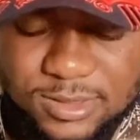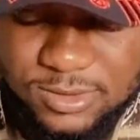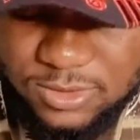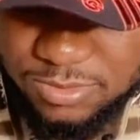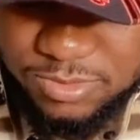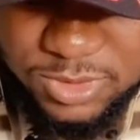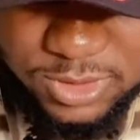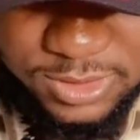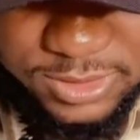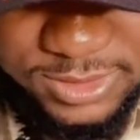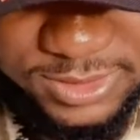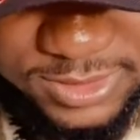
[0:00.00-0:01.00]
come
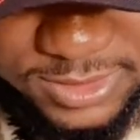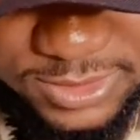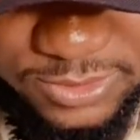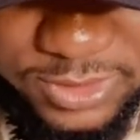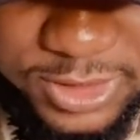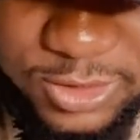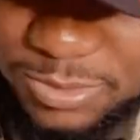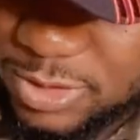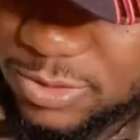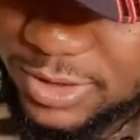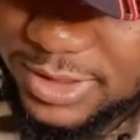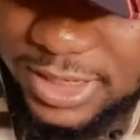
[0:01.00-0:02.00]
on. You cannot be
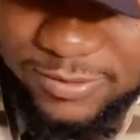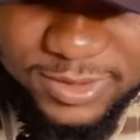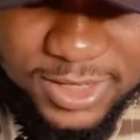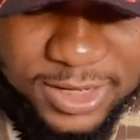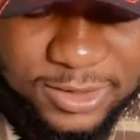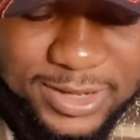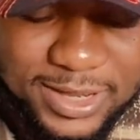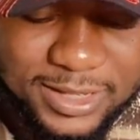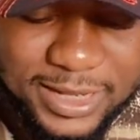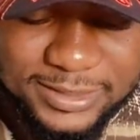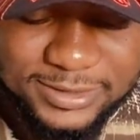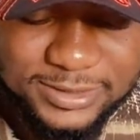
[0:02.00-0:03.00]
going out there and
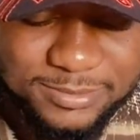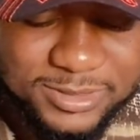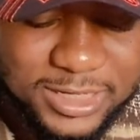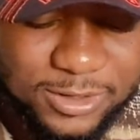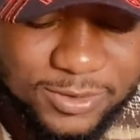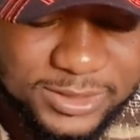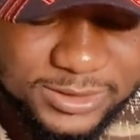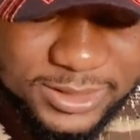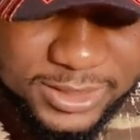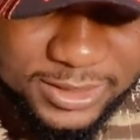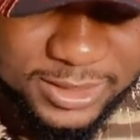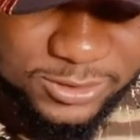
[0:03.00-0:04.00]
at the same time you are
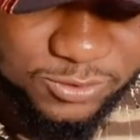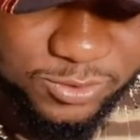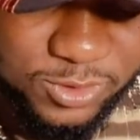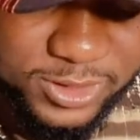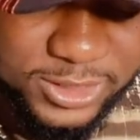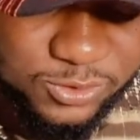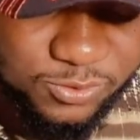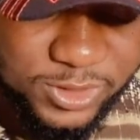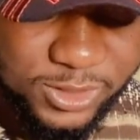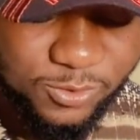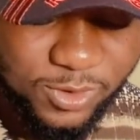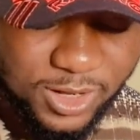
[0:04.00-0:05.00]
saying that you will not get to
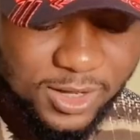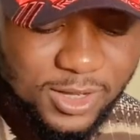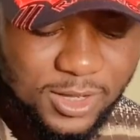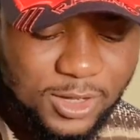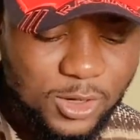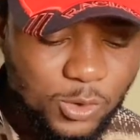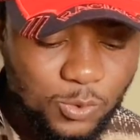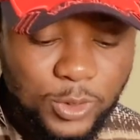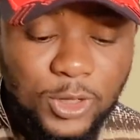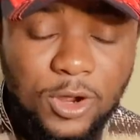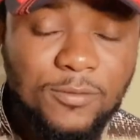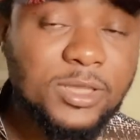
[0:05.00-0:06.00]
where you are.
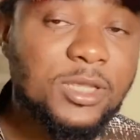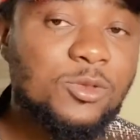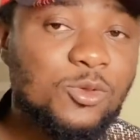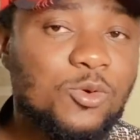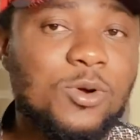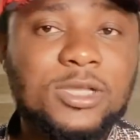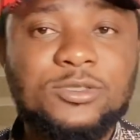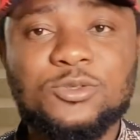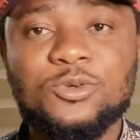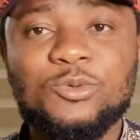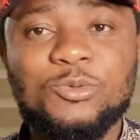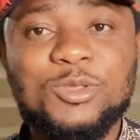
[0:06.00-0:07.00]
We already know our
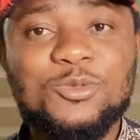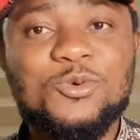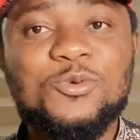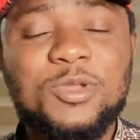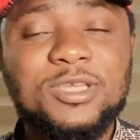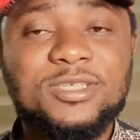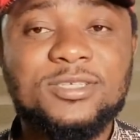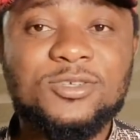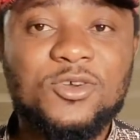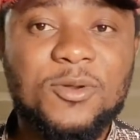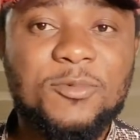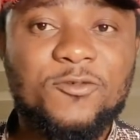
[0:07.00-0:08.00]
story. We know where she's
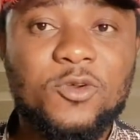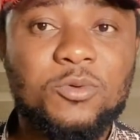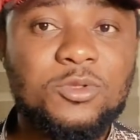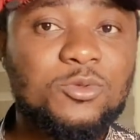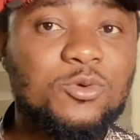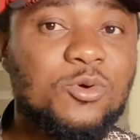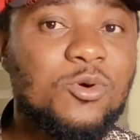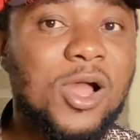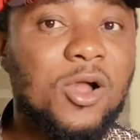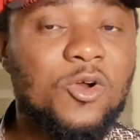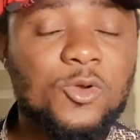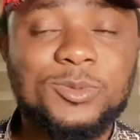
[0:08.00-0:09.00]
coming from. We know
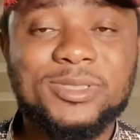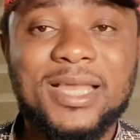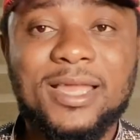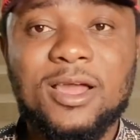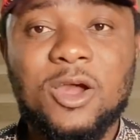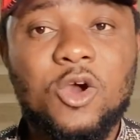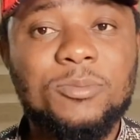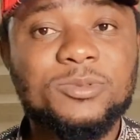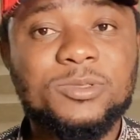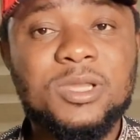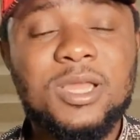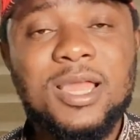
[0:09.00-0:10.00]
her
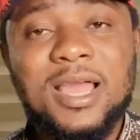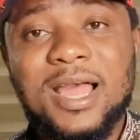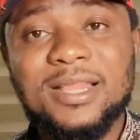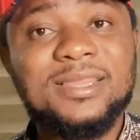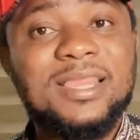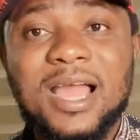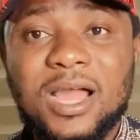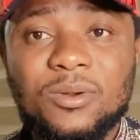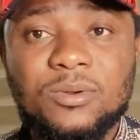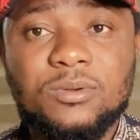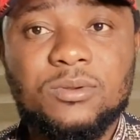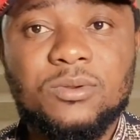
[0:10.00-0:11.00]
ups and
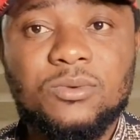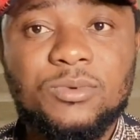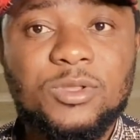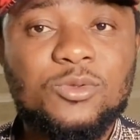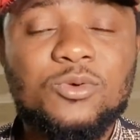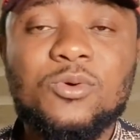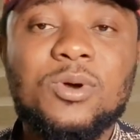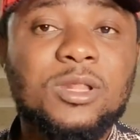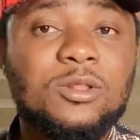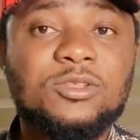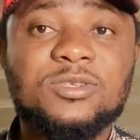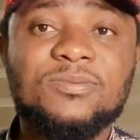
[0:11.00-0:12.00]
down. We know a
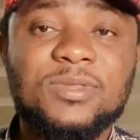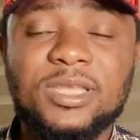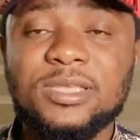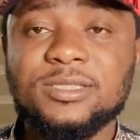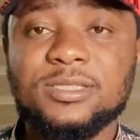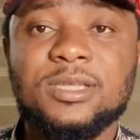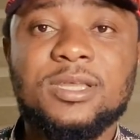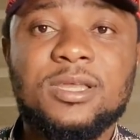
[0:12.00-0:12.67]
lot of things.